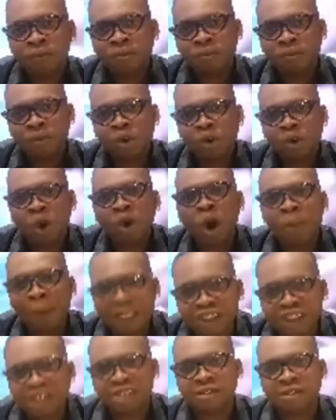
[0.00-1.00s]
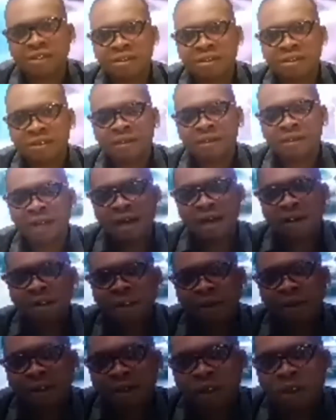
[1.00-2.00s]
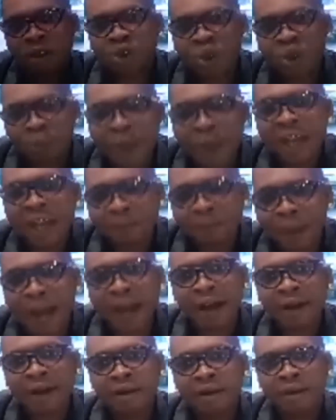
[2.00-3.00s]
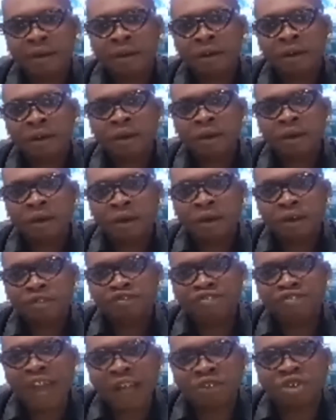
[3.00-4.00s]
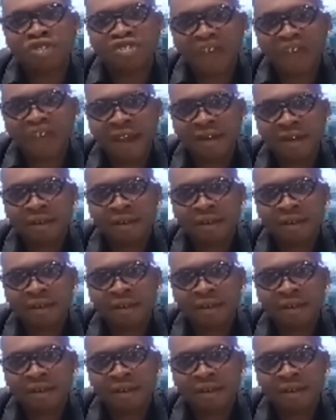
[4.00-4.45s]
Gogo machine. Superhima. Check to check.